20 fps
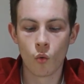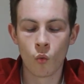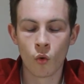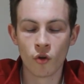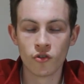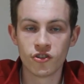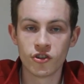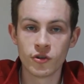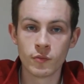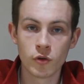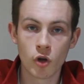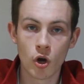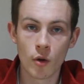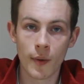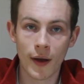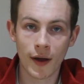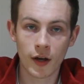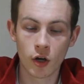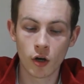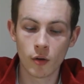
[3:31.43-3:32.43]
Once you blow it
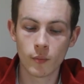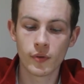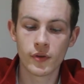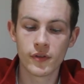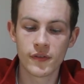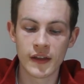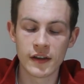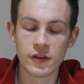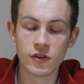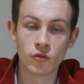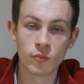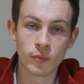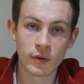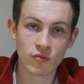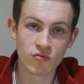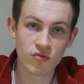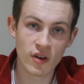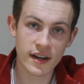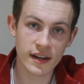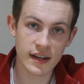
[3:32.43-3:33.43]
back up, then you'll be
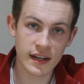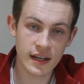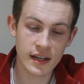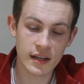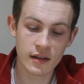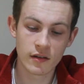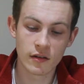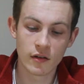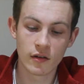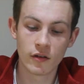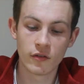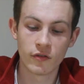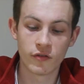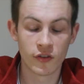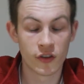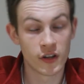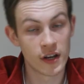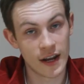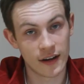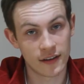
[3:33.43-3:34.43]
ready
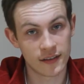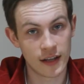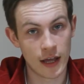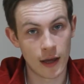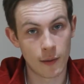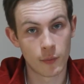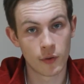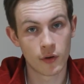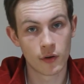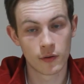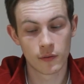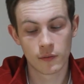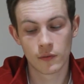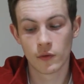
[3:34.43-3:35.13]
for the next step.